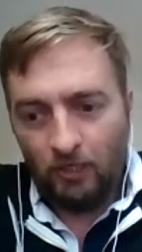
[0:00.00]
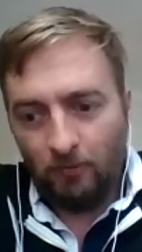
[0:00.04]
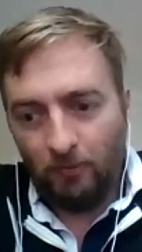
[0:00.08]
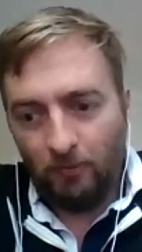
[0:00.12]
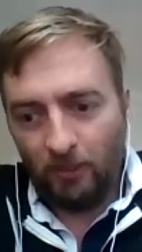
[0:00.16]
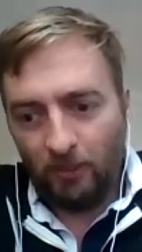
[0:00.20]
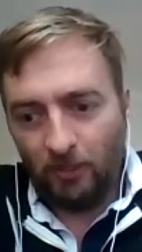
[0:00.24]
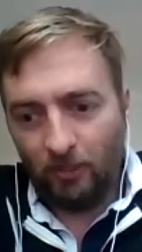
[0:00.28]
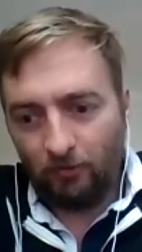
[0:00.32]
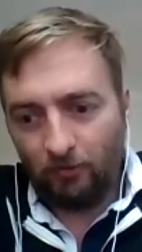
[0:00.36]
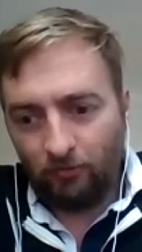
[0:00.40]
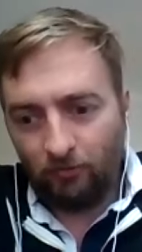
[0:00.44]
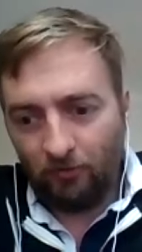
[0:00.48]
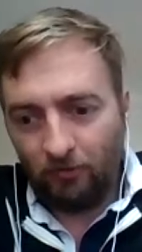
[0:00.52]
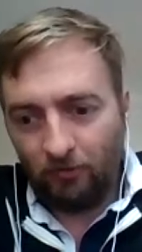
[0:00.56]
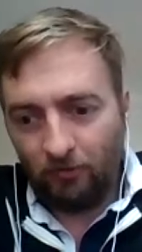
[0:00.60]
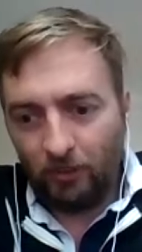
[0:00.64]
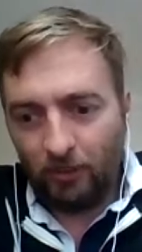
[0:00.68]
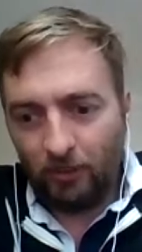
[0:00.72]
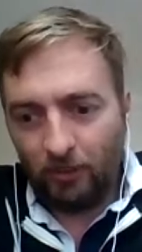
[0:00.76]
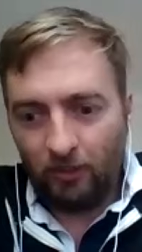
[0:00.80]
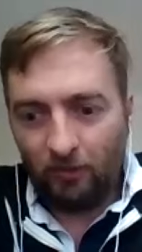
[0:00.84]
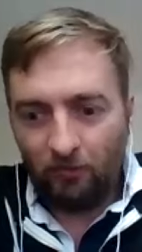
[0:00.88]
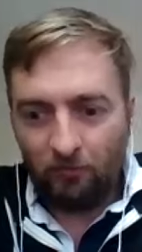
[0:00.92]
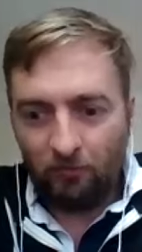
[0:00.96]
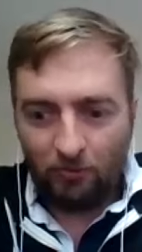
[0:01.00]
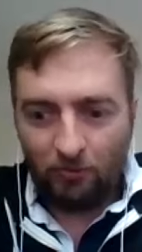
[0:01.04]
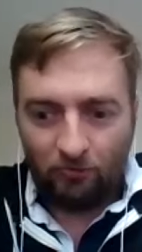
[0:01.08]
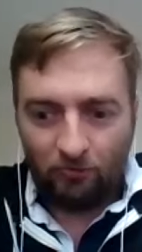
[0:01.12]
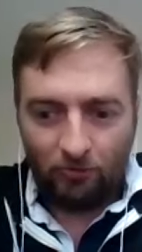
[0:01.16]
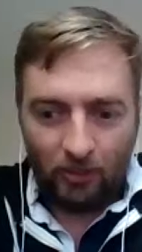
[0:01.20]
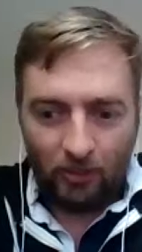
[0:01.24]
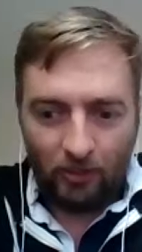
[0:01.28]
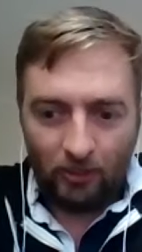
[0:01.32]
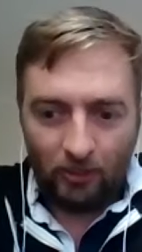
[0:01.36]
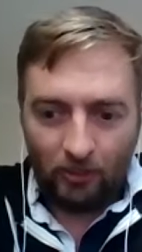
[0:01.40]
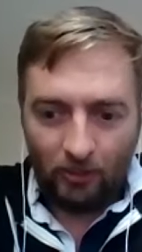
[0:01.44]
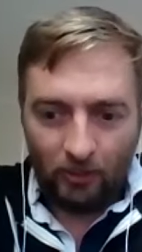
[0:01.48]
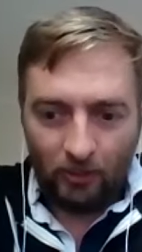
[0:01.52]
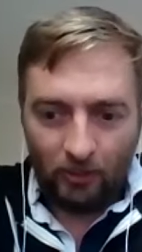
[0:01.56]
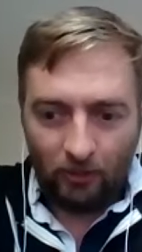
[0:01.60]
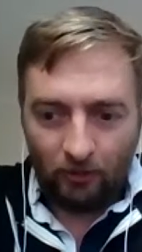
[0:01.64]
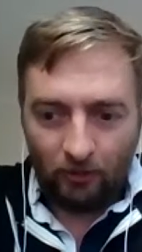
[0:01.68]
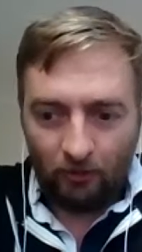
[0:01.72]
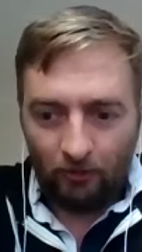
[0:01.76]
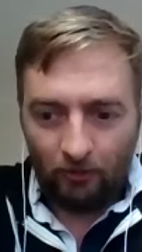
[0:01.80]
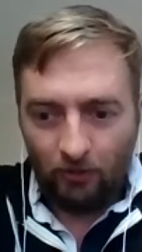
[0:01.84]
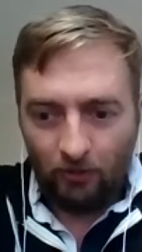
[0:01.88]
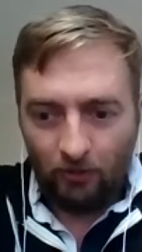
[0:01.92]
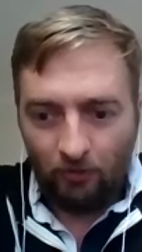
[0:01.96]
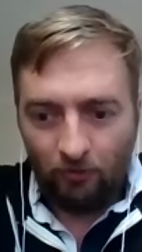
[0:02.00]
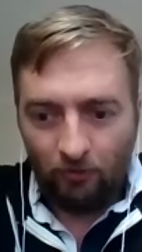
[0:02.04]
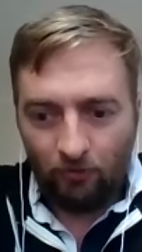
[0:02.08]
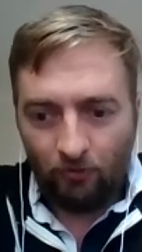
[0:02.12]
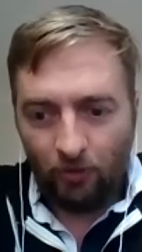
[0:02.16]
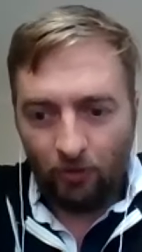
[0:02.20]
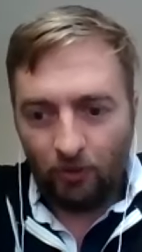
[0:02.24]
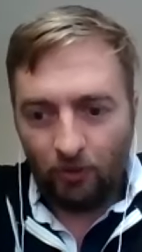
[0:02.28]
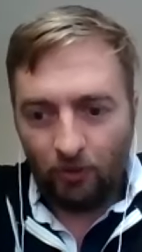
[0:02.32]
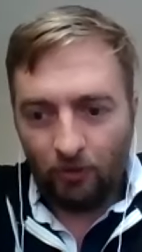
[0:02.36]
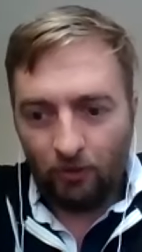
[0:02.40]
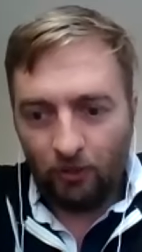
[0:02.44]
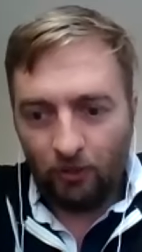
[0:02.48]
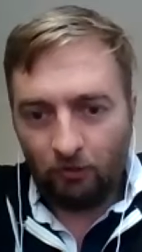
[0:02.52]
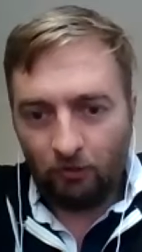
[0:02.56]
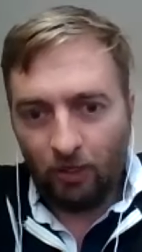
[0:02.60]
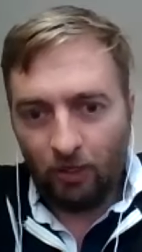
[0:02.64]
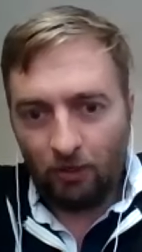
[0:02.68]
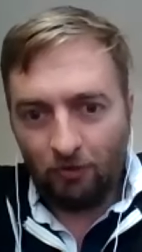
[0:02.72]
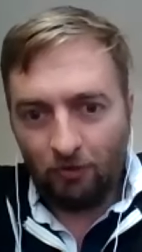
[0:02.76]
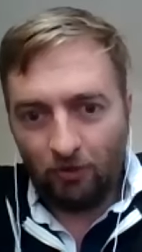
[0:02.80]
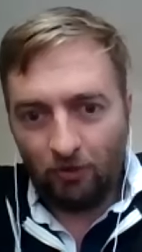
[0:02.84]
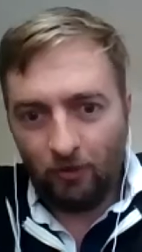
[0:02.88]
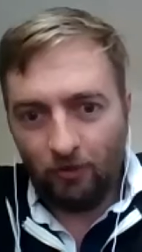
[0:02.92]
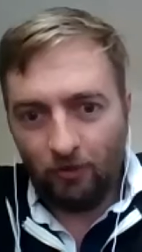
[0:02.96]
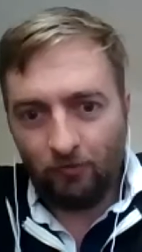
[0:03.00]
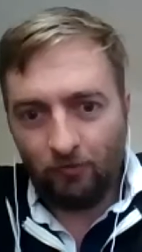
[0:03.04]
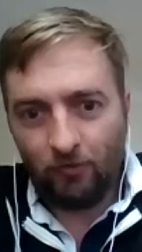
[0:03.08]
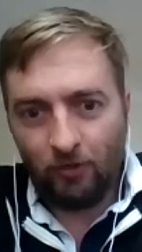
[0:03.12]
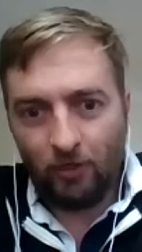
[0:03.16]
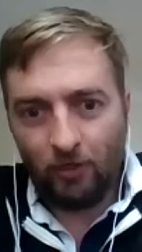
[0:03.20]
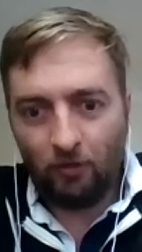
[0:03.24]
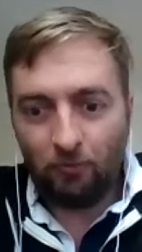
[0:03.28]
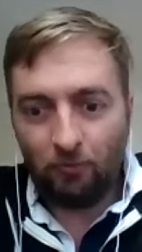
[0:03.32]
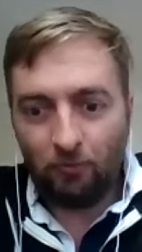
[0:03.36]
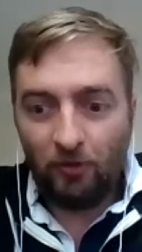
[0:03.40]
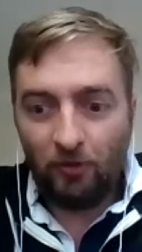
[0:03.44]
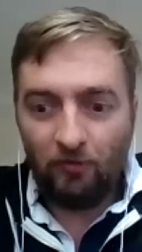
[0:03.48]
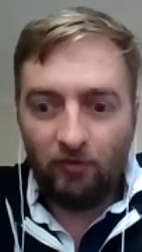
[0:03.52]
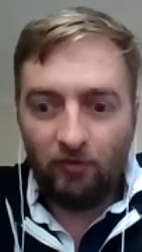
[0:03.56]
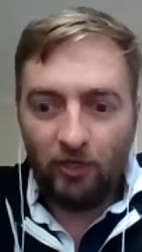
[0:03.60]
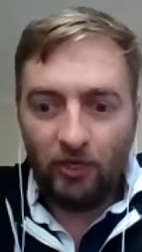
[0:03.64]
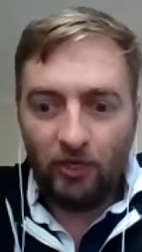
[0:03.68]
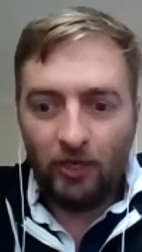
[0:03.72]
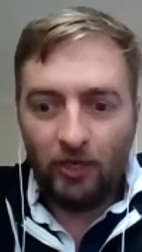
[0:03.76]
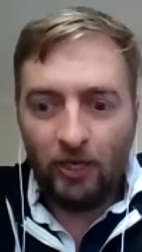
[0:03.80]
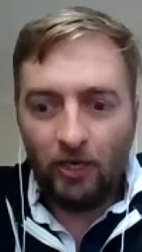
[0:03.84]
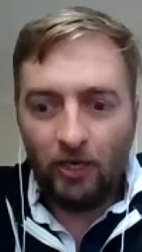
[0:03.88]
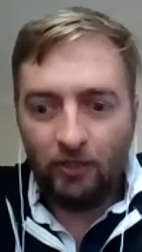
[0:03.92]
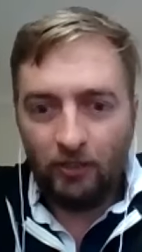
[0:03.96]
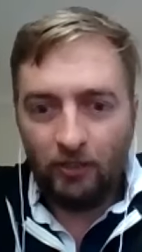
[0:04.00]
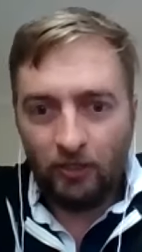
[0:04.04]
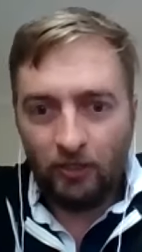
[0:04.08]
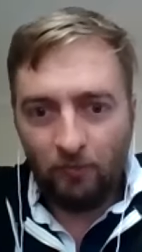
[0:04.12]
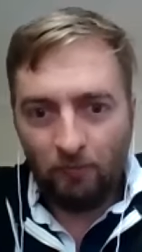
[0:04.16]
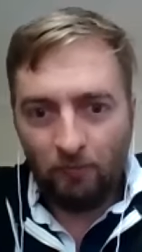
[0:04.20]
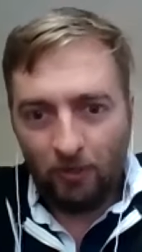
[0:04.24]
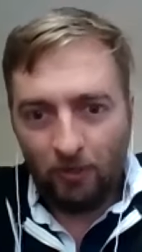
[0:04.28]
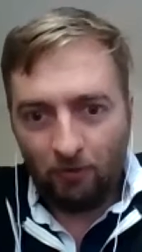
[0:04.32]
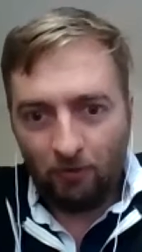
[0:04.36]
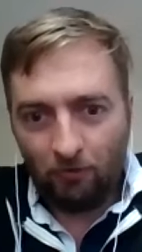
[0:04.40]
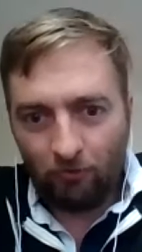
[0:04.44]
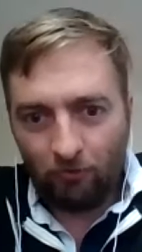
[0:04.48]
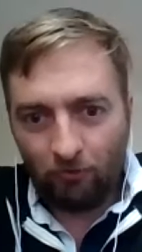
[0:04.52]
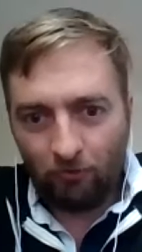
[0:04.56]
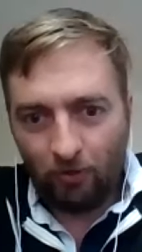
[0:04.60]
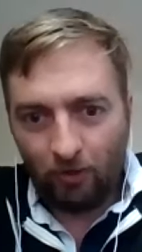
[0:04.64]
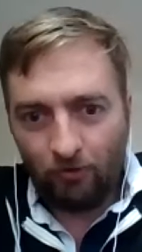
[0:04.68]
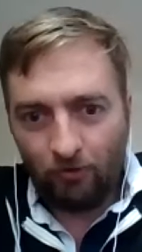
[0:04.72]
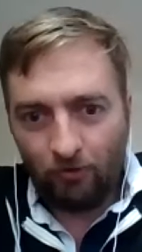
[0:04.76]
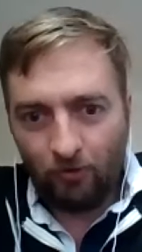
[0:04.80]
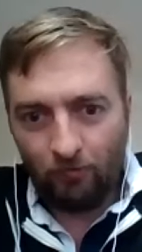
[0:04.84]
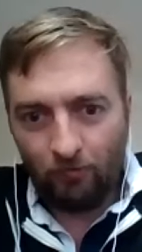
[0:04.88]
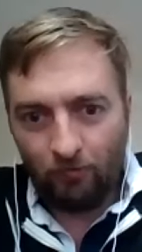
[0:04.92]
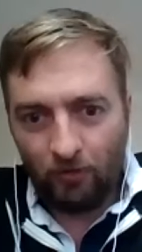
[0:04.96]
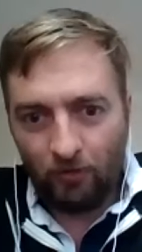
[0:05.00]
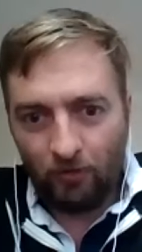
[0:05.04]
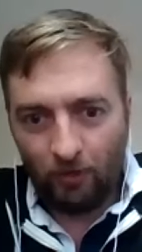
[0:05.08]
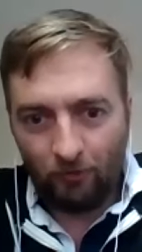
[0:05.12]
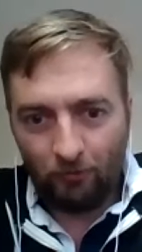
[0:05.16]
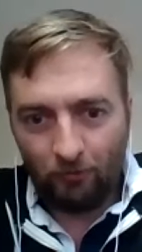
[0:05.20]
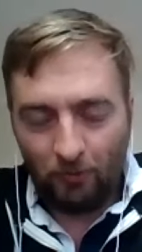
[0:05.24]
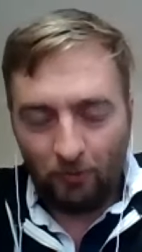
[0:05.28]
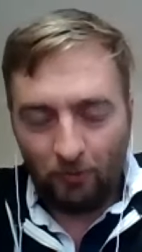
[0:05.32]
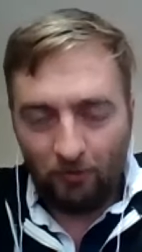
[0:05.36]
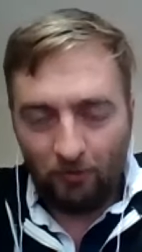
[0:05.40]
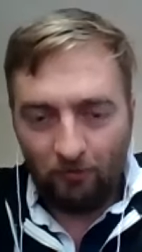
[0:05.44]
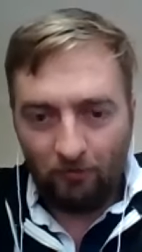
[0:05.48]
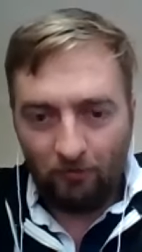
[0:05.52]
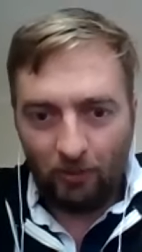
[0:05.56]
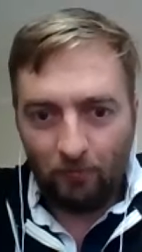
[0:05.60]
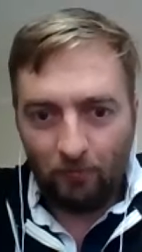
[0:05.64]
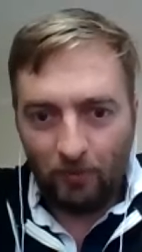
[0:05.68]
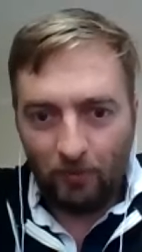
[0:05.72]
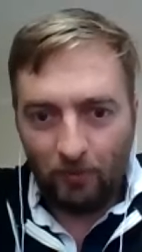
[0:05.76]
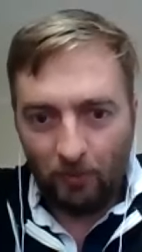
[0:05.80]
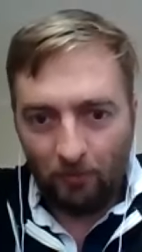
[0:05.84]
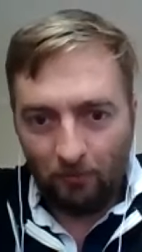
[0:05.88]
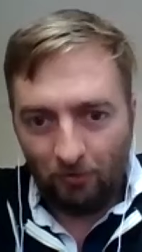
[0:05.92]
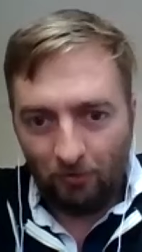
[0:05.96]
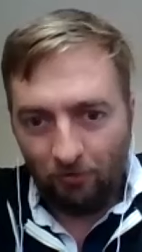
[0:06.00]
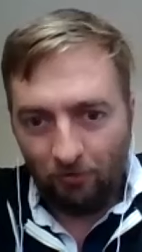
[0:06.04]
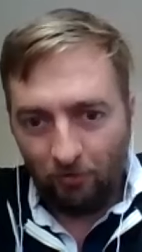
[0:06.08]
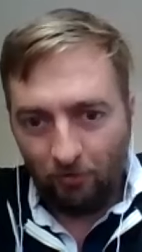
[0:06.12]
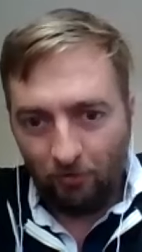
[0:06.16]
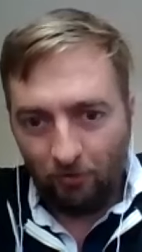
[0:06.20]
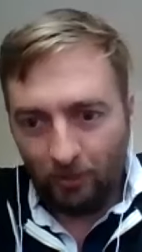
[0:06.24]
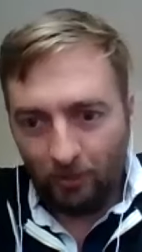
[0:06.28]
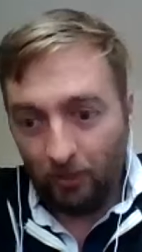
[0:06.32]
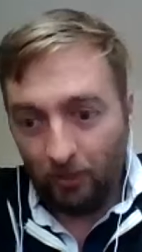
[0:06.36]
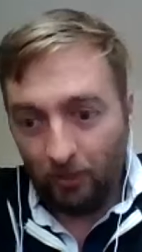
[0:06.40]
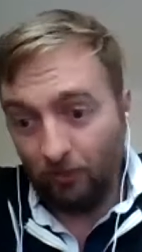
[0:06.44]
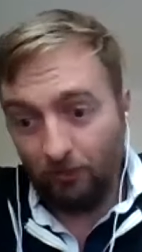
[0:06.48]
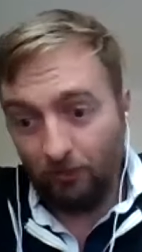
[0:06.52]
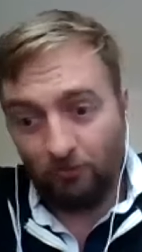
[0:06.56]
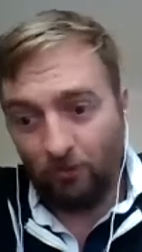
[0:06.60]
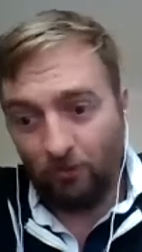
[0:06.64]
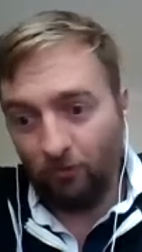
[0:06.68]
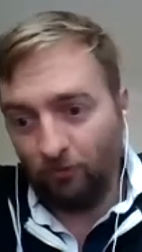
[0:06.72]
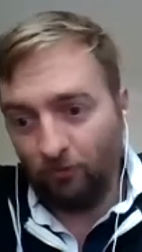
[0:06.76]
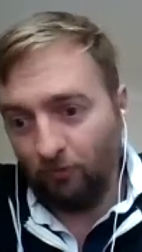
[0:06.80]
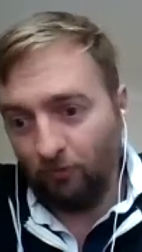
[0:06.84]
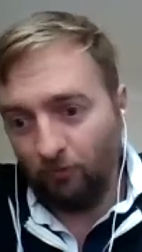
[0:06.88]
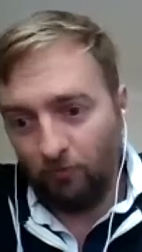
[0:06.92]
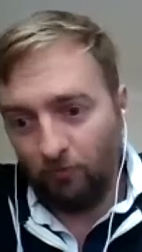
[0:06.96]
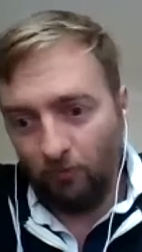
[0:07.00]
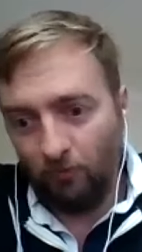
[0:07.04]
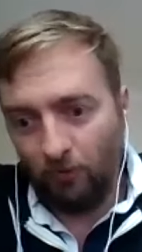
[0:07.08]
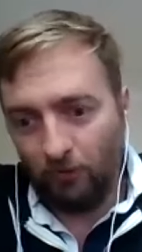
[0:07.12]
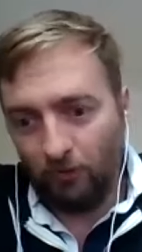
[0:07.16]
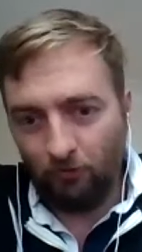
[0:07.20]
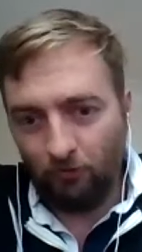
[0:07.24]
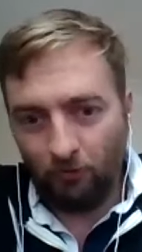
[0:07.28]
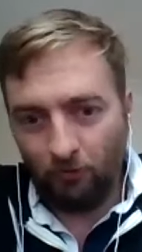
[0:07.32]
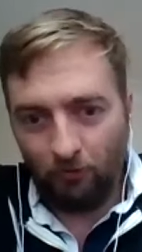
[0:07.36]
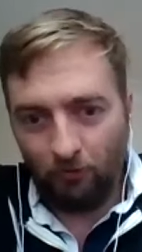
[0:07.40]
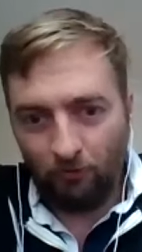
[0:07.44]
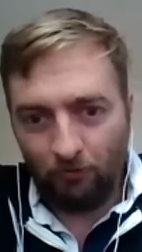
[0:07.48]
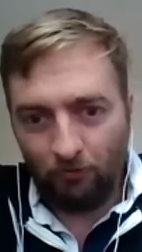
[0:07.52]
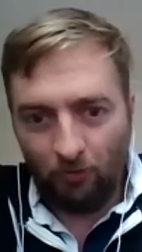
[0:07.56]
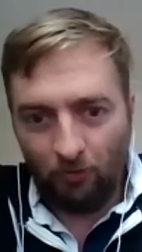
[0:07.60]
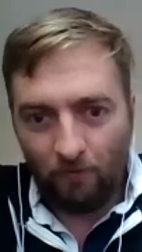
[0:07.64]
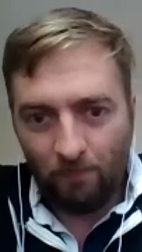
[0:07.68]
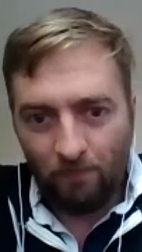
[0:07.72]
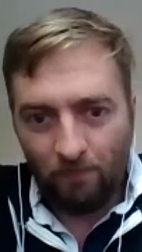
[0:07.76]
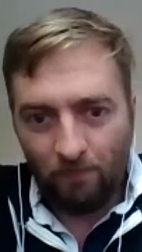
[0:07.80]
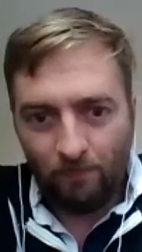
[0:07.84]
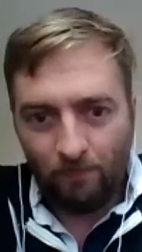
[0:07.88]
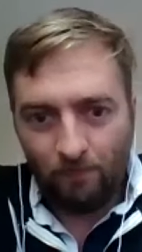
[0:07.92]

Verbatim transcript: But that seven and a half percent includes the, the creation of the SPV and the administration of the SPV in perpetuity, which is which is awesome.